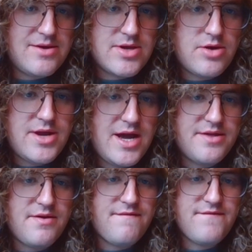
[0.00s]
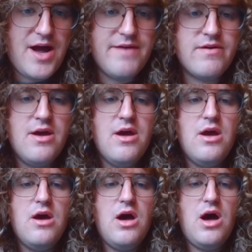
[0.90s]
we go knight f5.
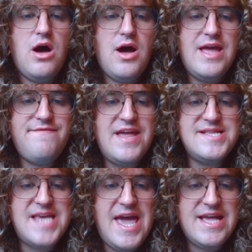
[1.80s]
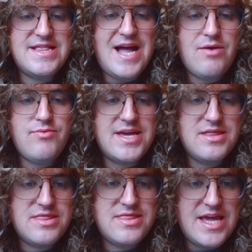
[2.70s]
If they take now, we
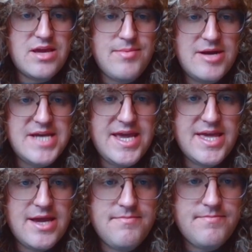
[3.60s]
can think about taking.